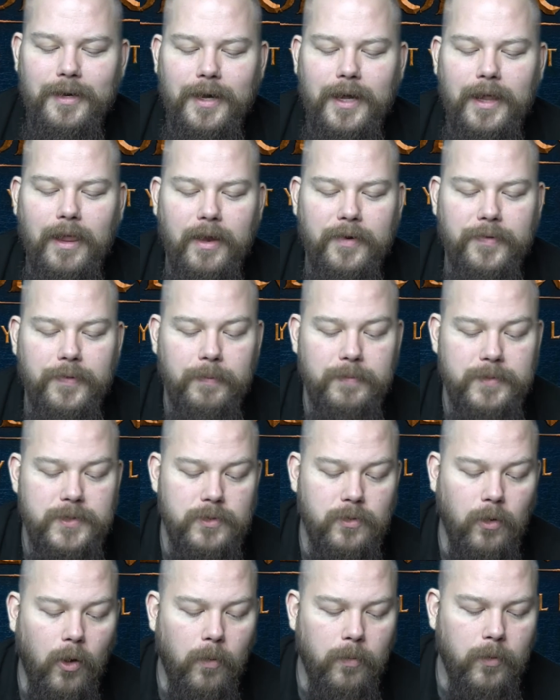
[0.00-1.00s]
Galadriel
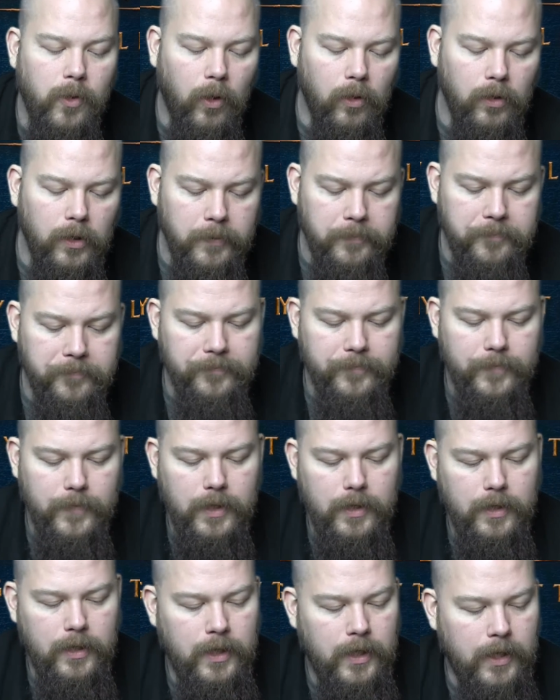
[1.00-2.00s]
Stormcaller.
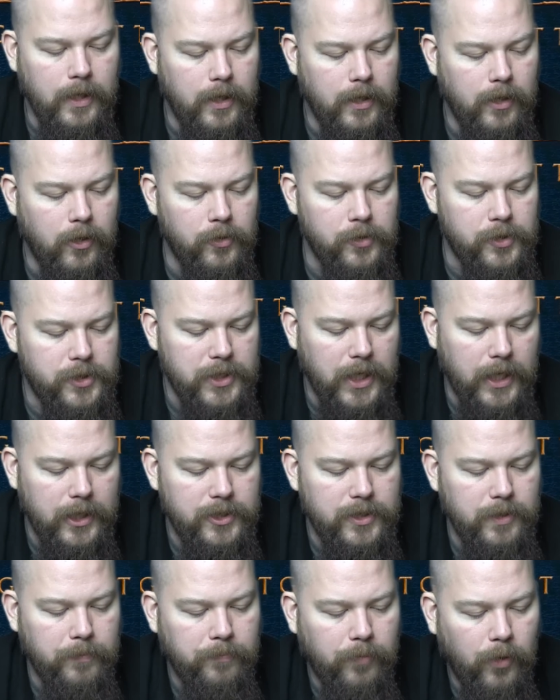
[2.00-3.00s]

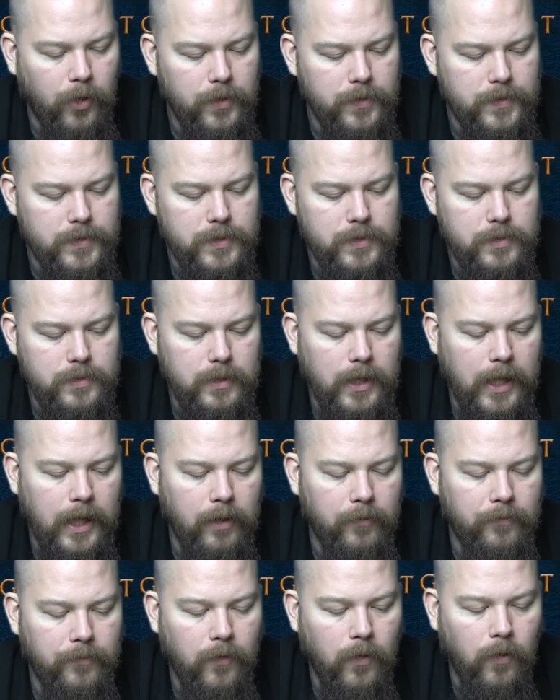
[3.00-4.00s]
Unchanged in points,
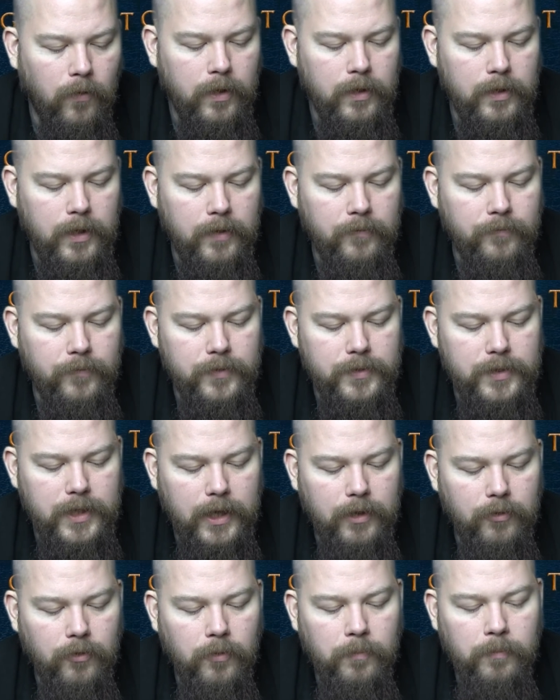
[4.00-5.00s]
Lothlorien infantry
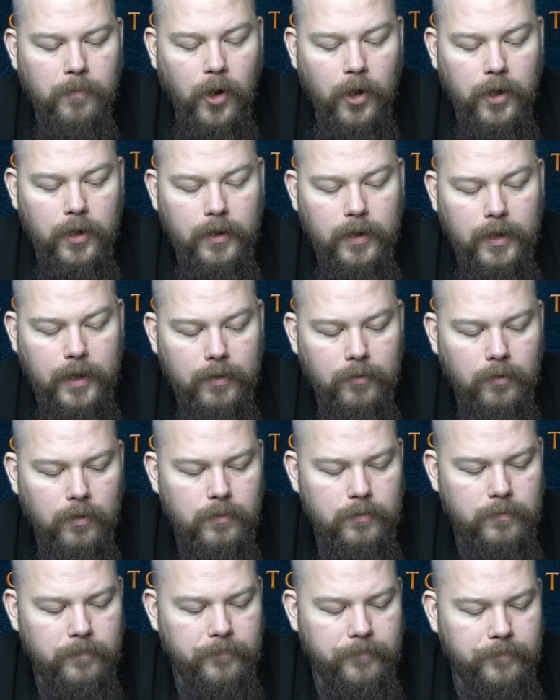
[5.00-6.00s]
hero, minor
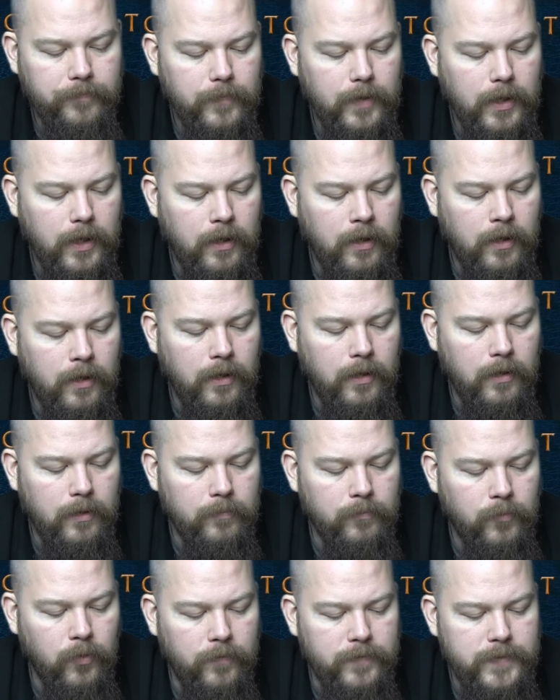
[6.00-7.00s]
hero,
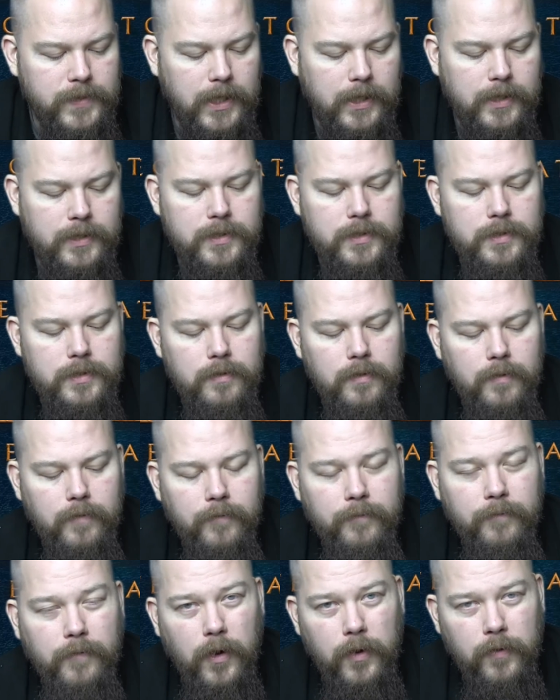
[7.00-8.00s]
move 6,
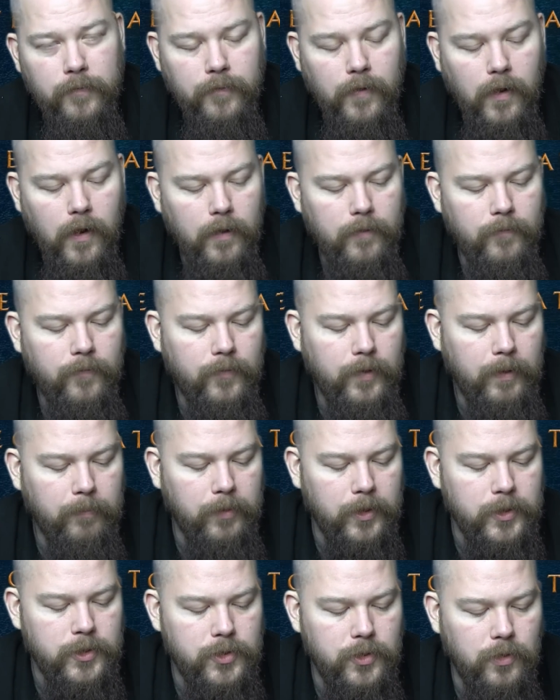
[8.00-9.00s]
fight 5, 3
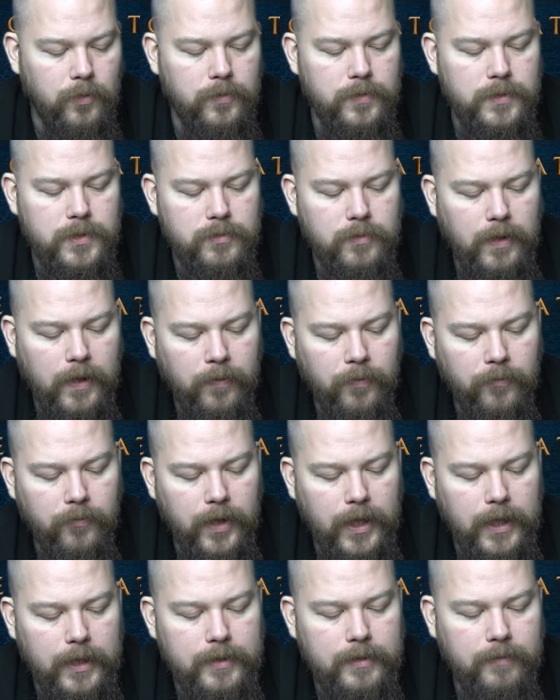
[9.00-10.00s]
plus shoot, strength
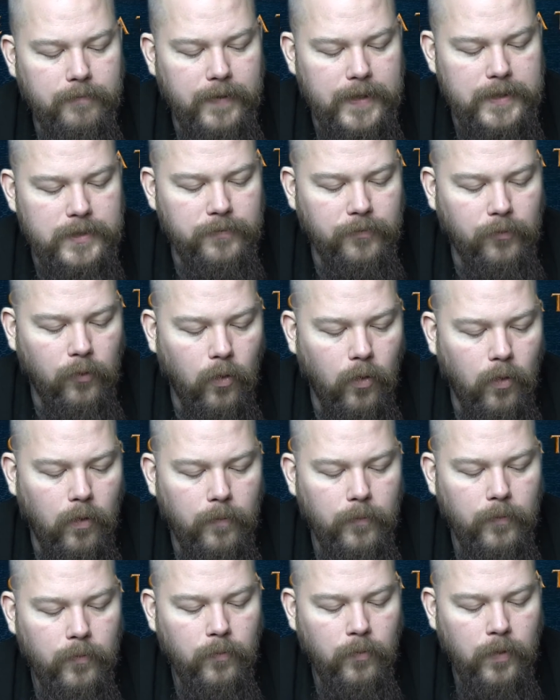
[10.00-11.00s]
3, defense 4,
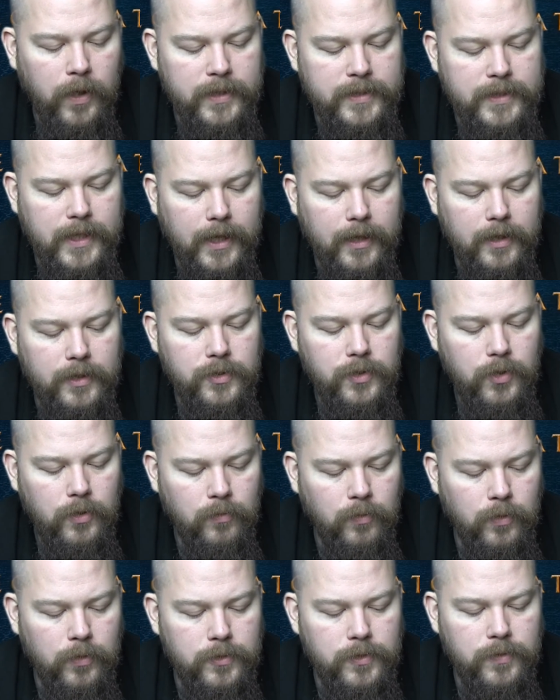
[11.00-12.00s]
1 attack,
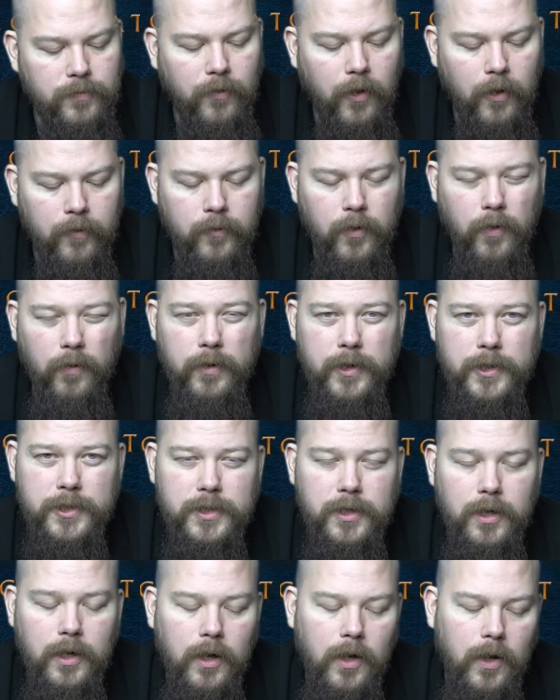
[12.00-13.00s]
2 wounds, 5
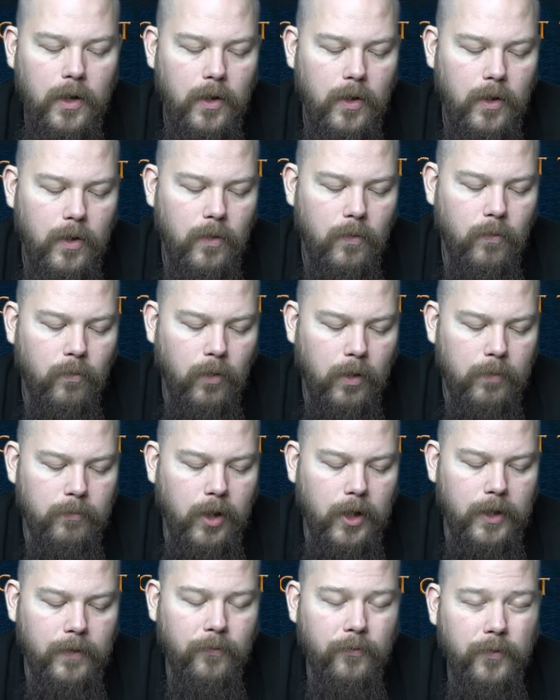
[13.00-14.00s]
courage, 1
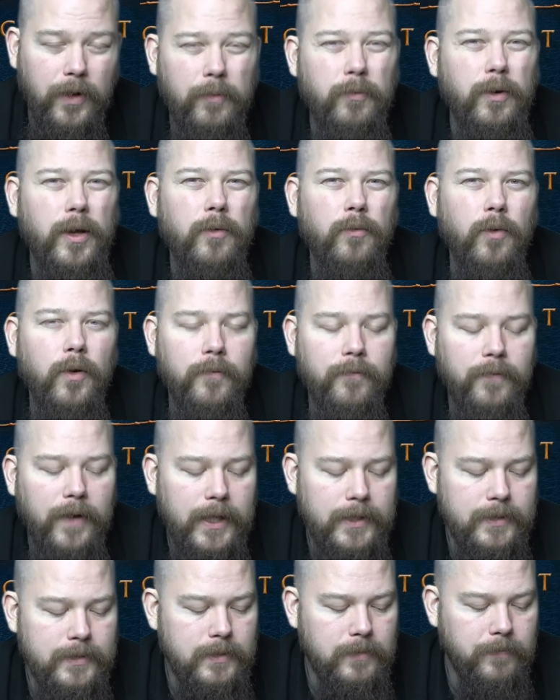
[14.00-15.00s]
might, 3 will, 1
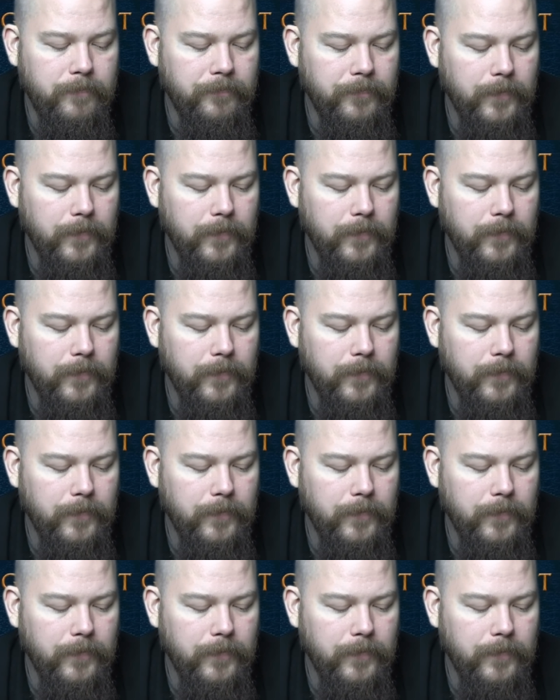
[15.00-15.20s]
fate.